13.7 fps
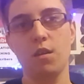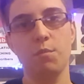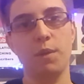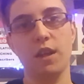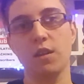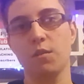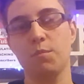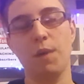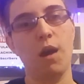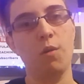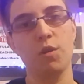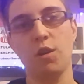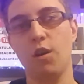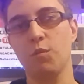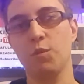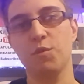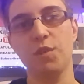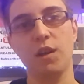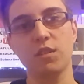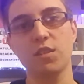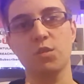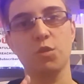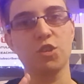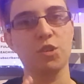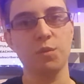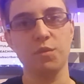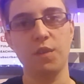being powered on without
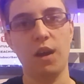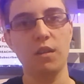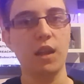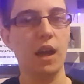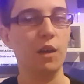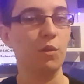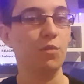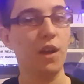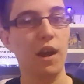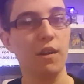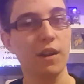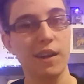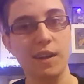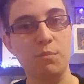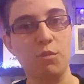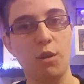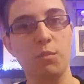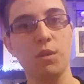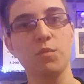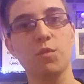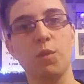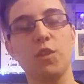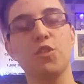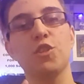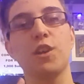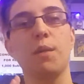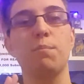distortion, without lag, without any problems
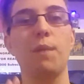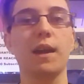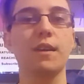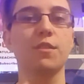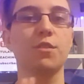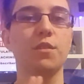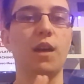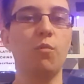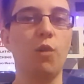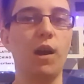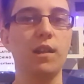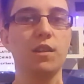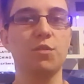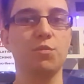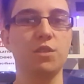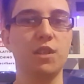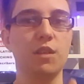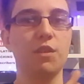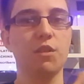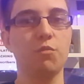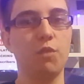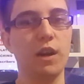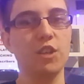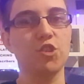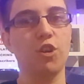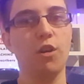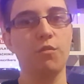once you get back into that wireless receiving
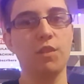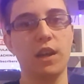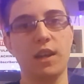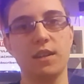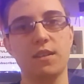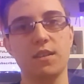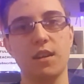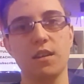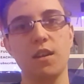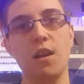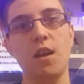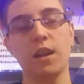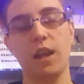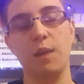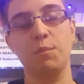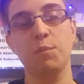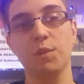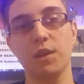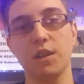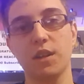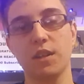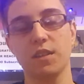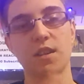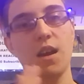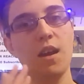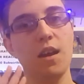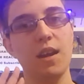range of the headset capabilities.
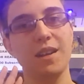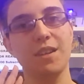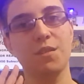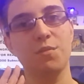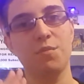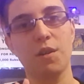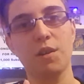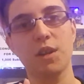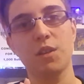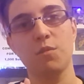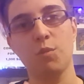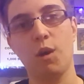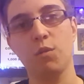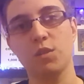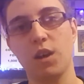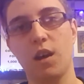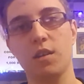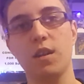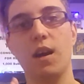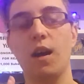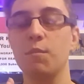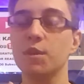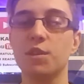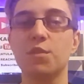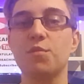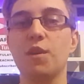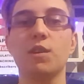It is very well done. It
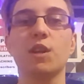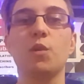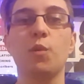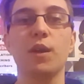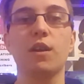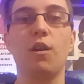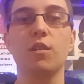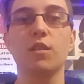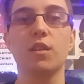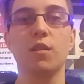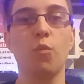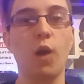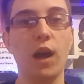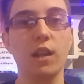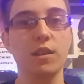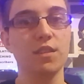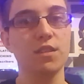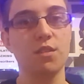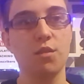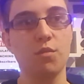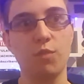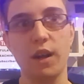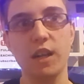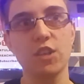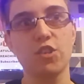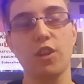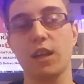is very quick on the wireless
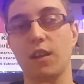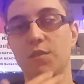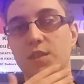range, like I've